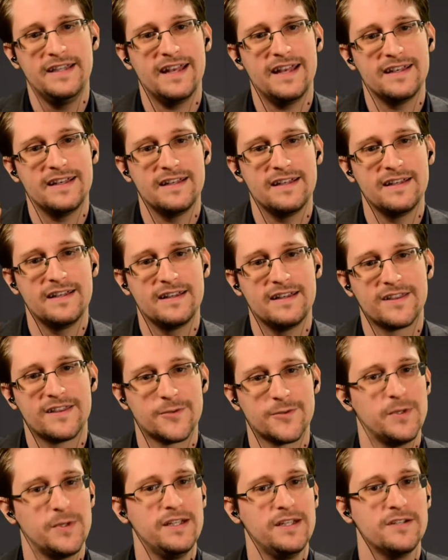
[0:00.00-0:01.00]
And yet,
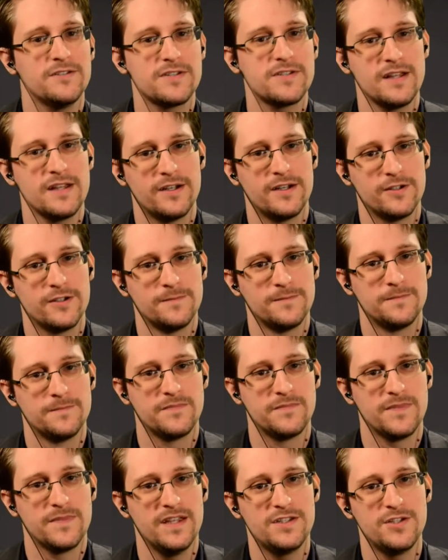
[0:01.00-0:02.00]
3 years later,
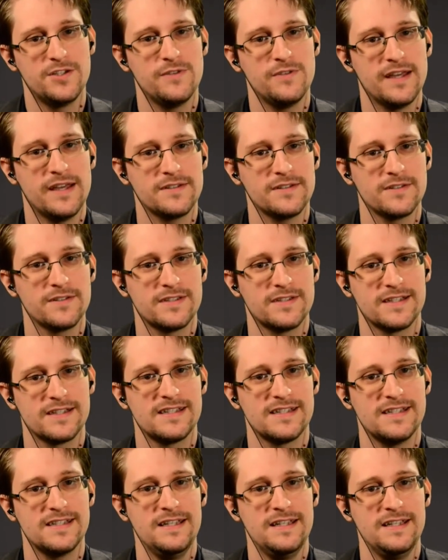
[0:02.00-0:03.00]
in
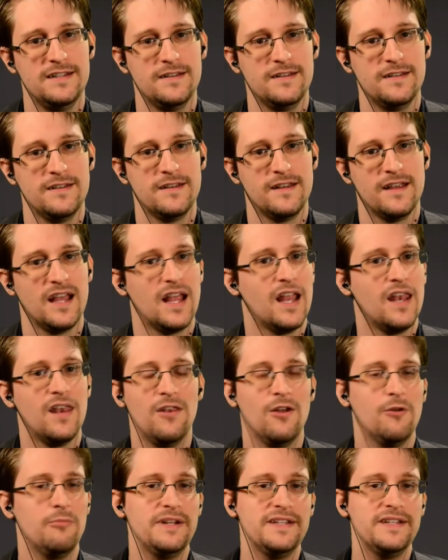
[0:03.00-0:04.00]
2016,
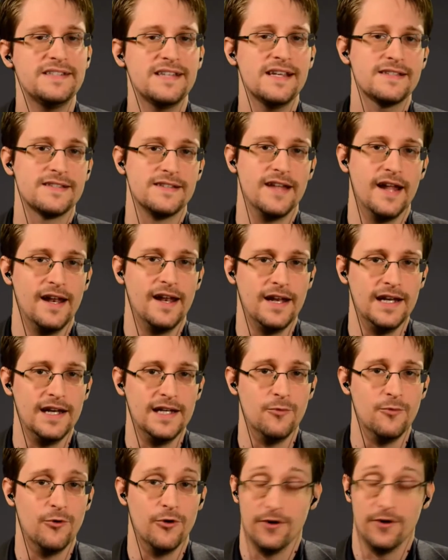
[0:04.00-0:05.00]
nobody says that
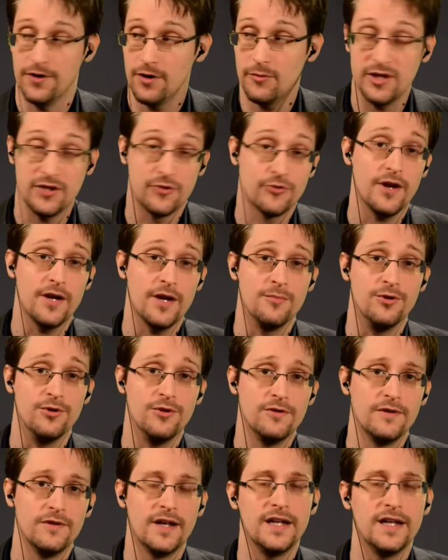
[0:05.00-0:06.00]
anymore. Nobody
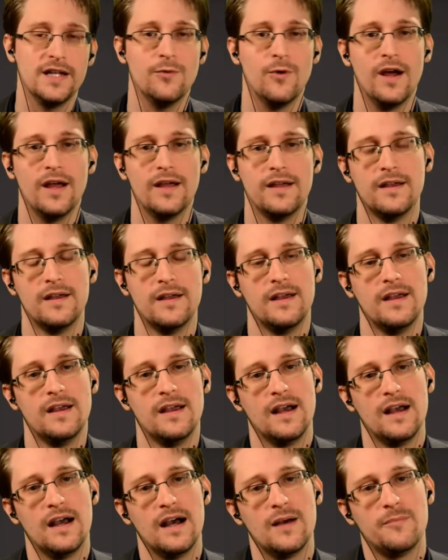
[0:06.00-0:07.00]
credible, anyway,
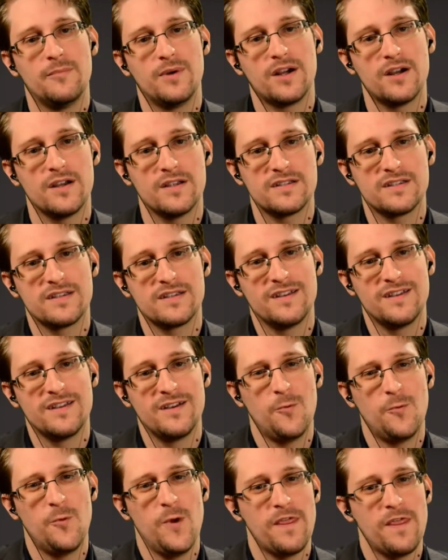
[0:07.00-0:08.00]
because
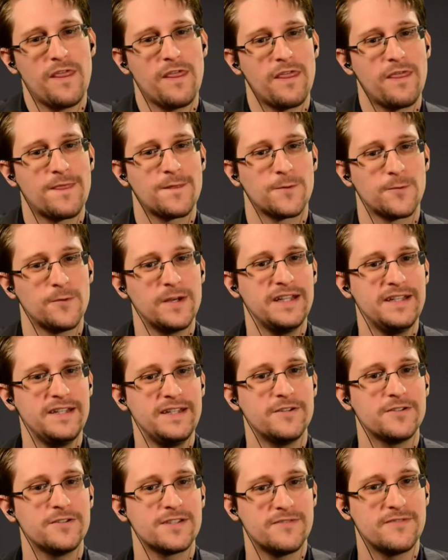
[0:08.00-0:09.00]
with 3
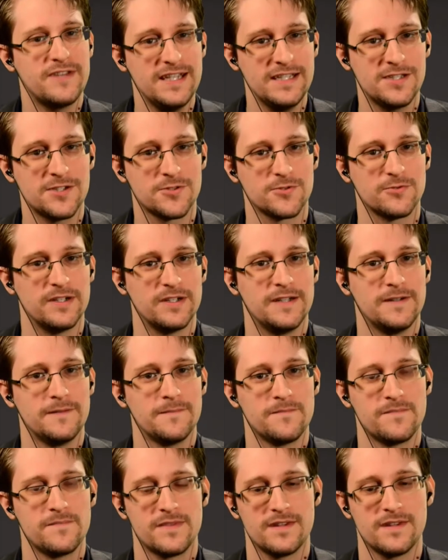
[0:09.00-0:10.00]
years of
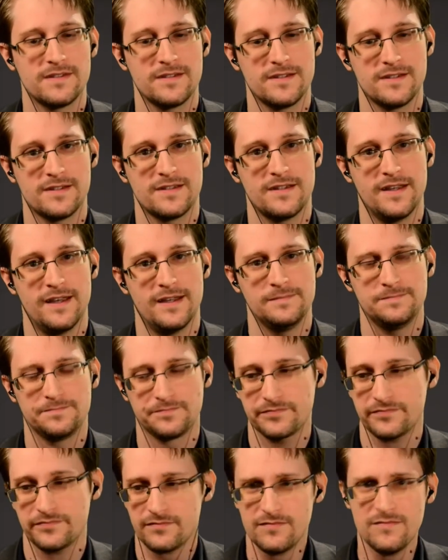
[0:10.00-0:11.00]
history since
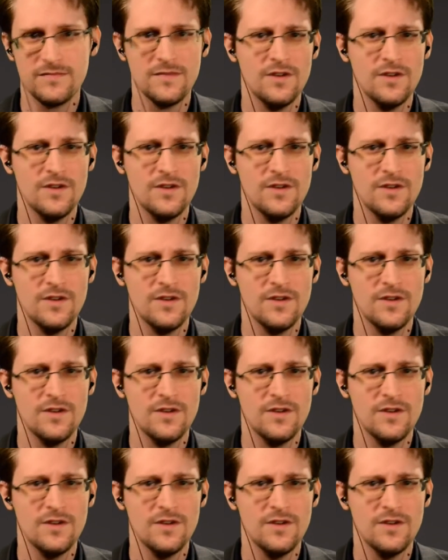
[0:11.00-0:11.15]
then.